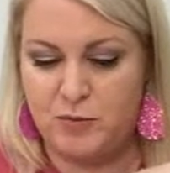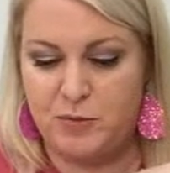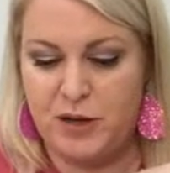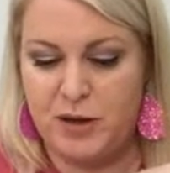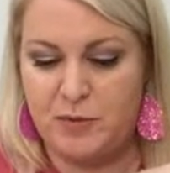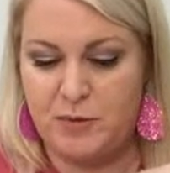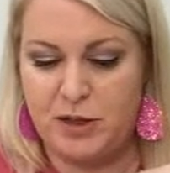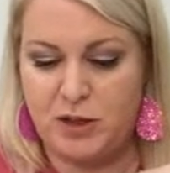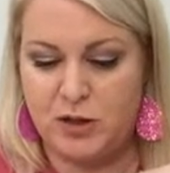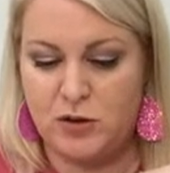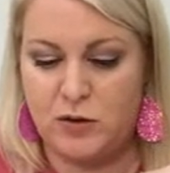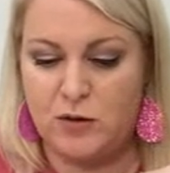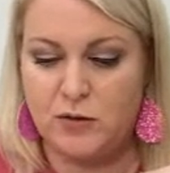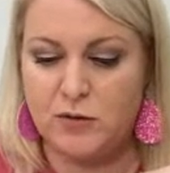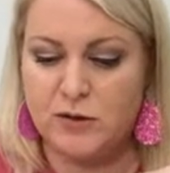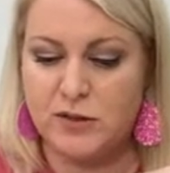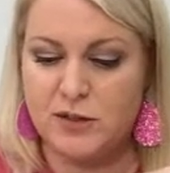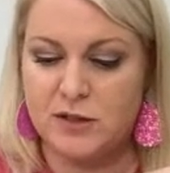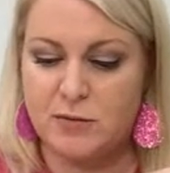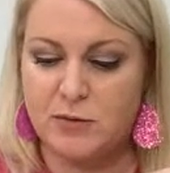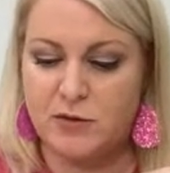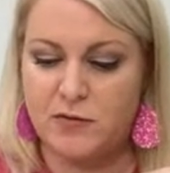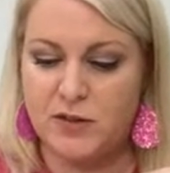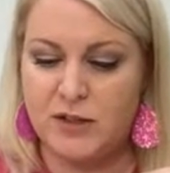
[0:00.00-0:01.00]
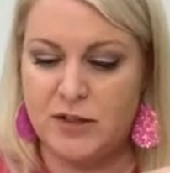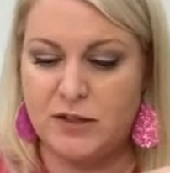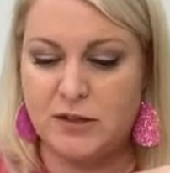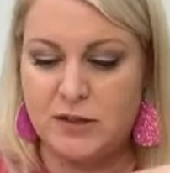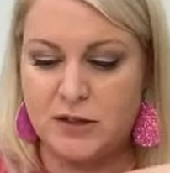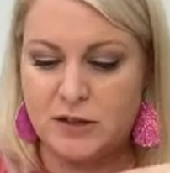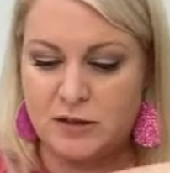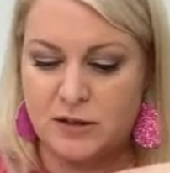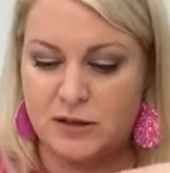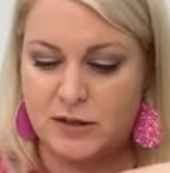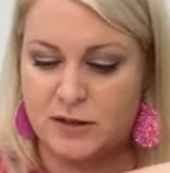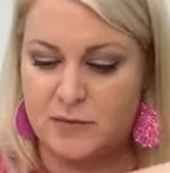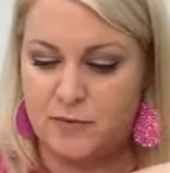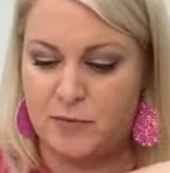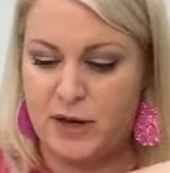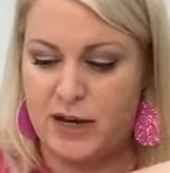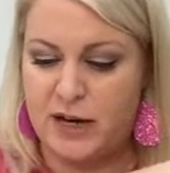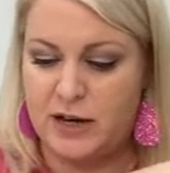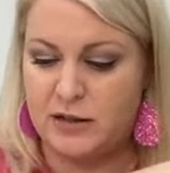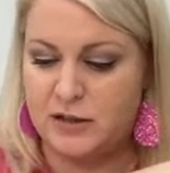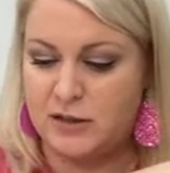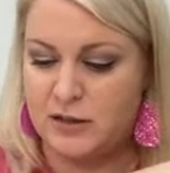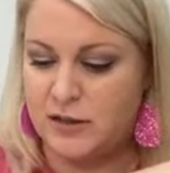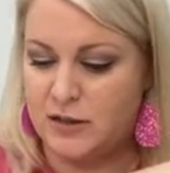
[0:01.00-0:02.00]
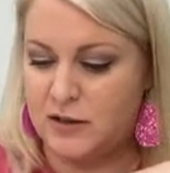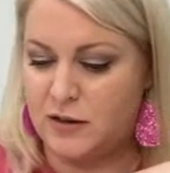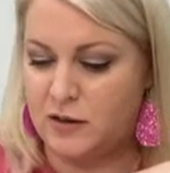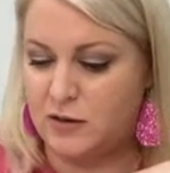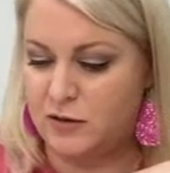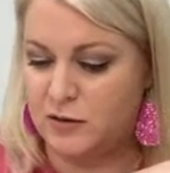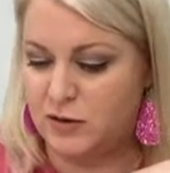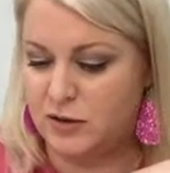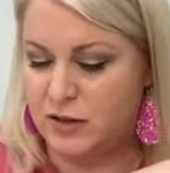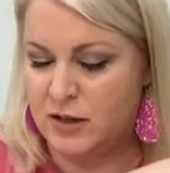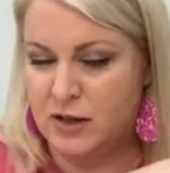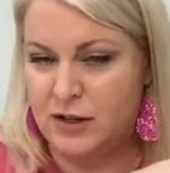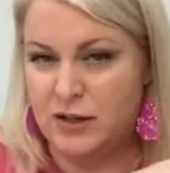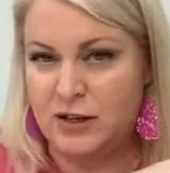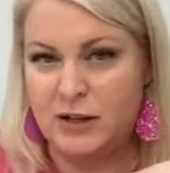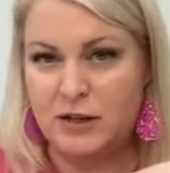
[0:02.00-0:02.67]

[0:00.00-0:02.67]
maybe turn some of these into some pastels.